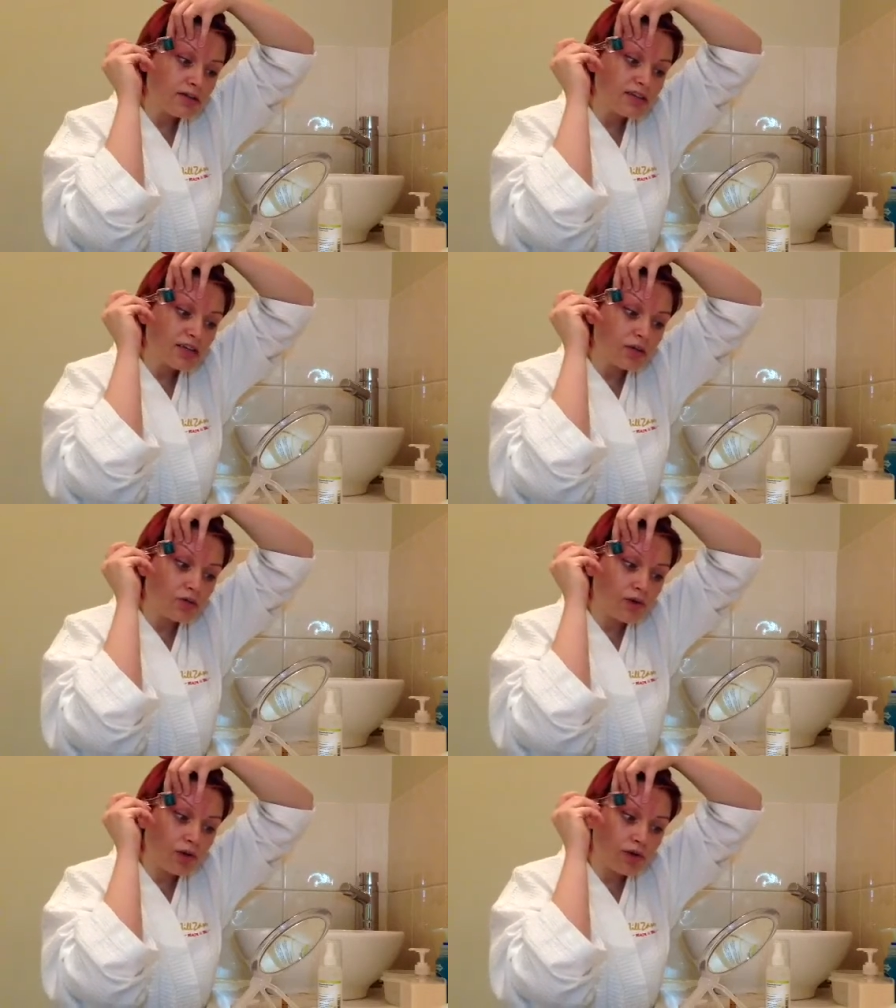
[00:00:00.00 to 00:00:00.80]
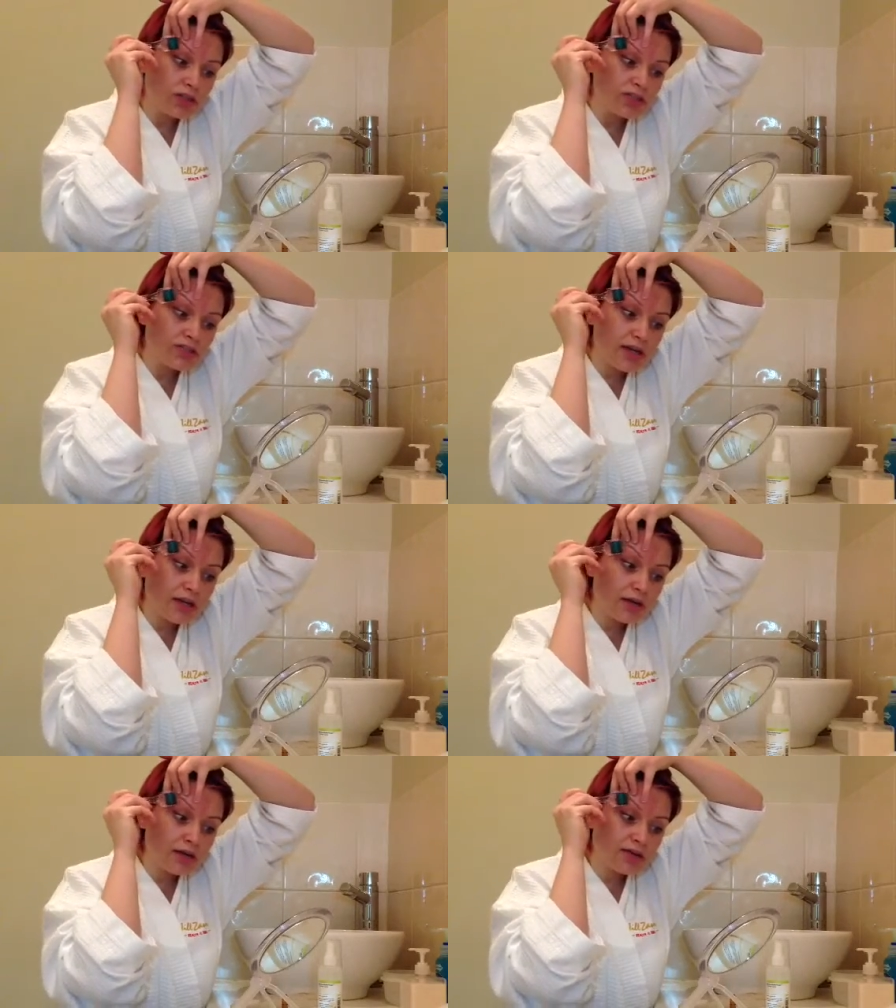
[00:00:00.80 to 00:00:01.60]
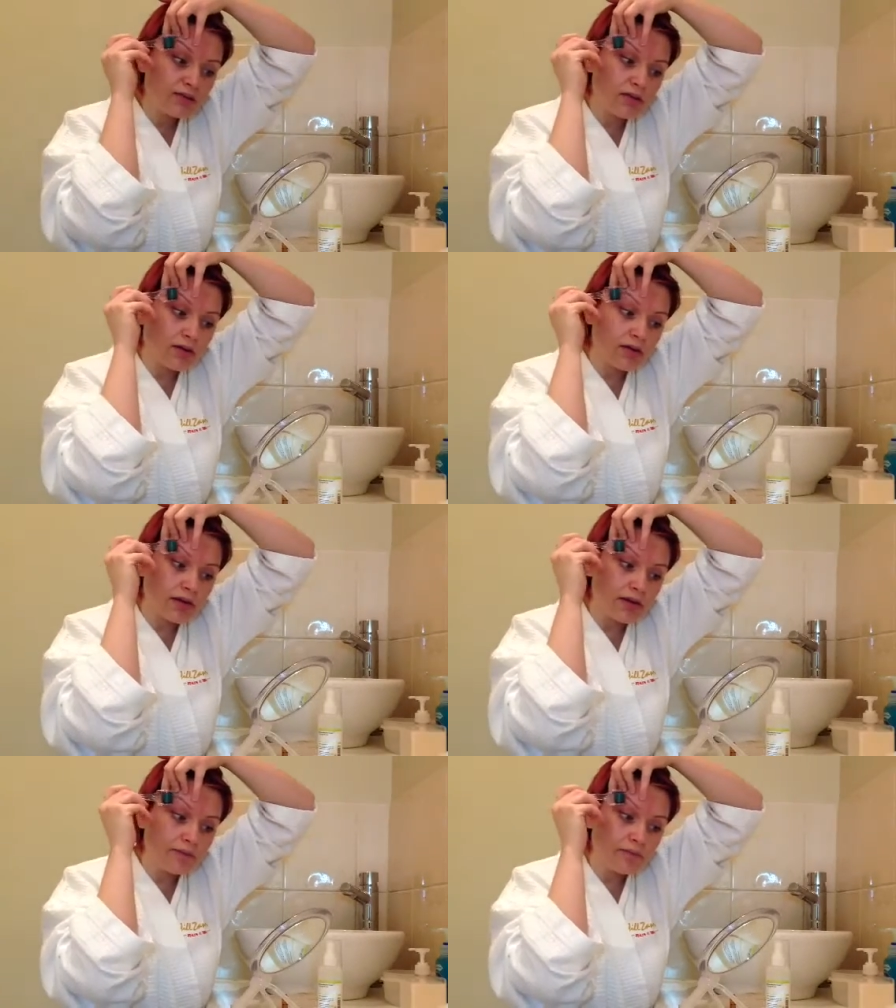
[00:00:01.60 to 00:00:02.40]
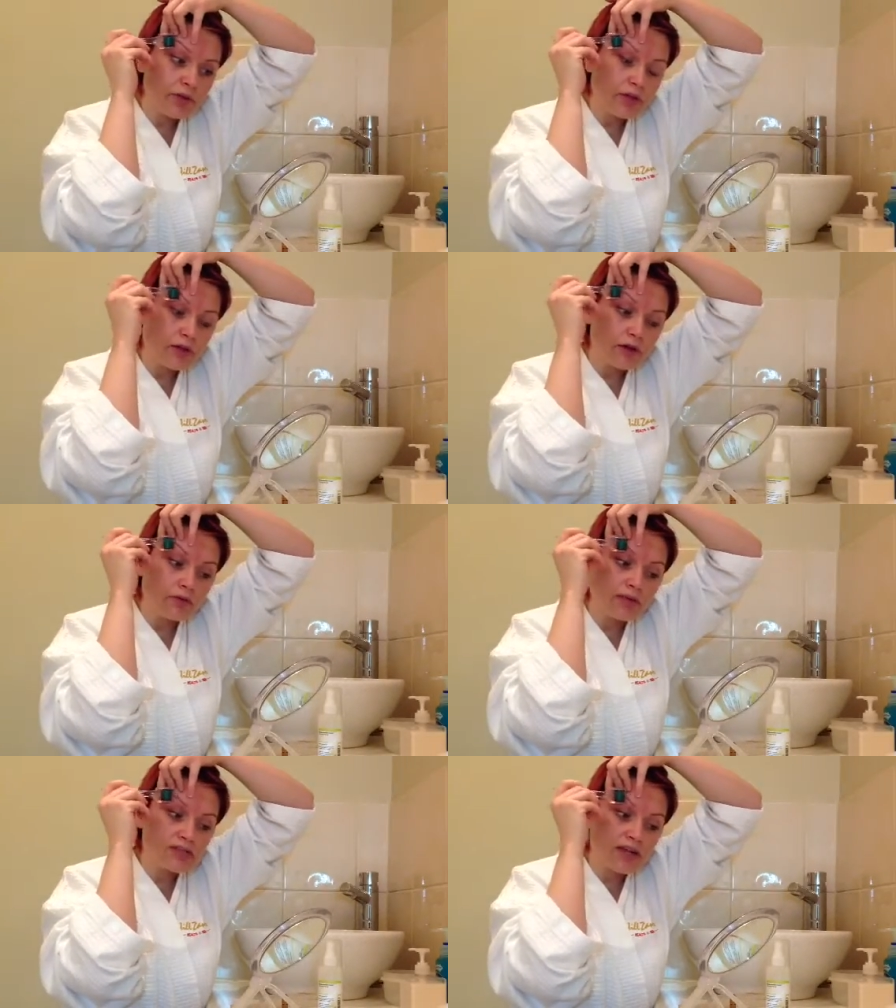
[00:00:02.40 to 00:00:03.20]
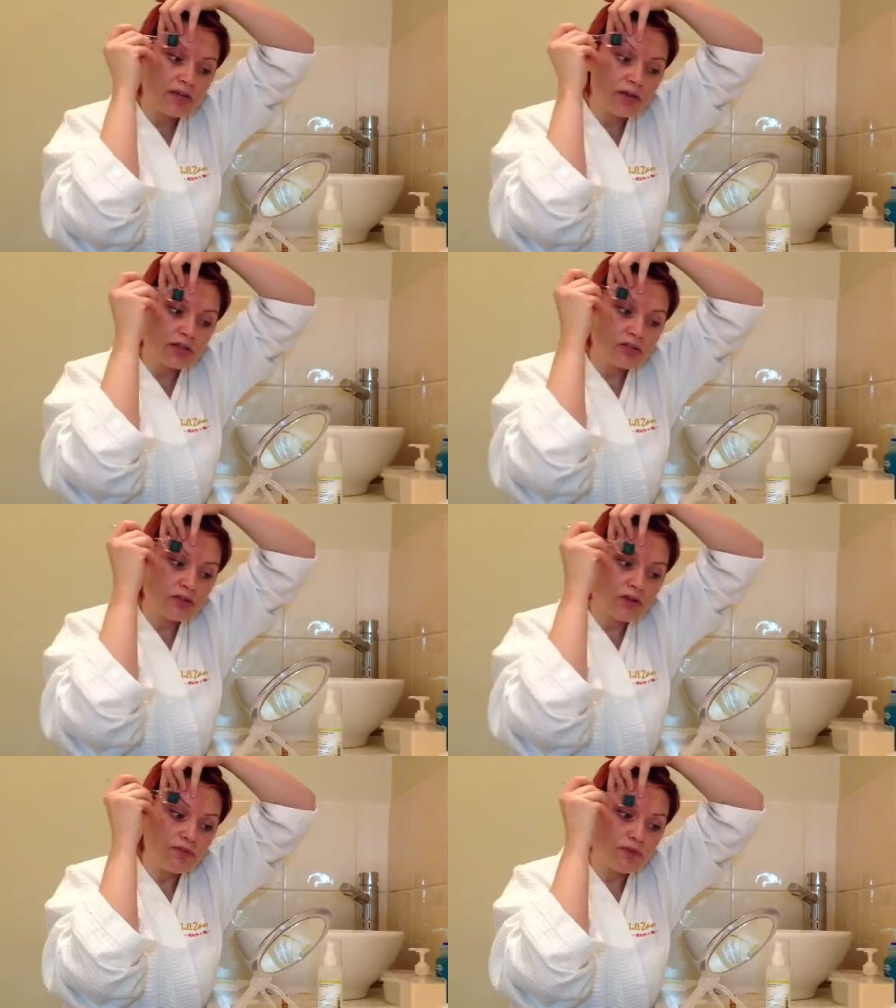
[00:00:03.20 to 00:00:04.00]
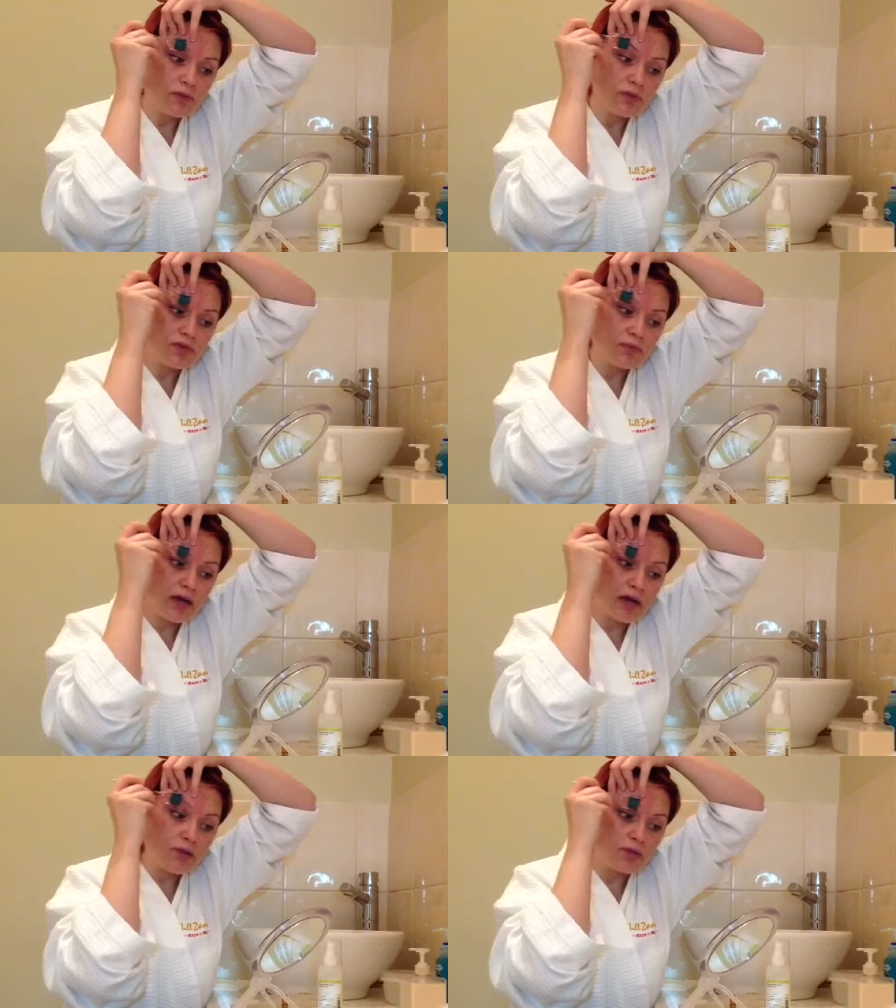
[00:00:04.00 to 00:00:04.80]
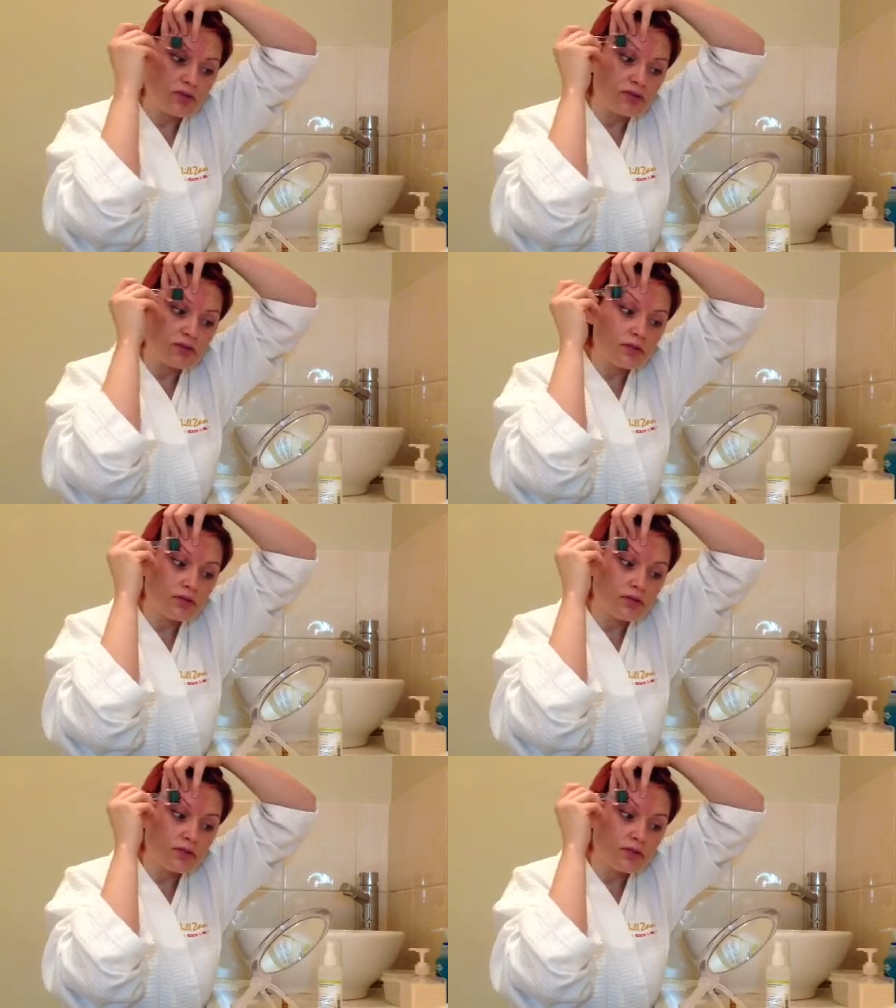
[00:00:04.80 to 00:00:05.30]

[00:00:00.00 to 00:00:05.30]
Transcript: Take your roller, just angle it slightly, and on this area just go forwards and backwards.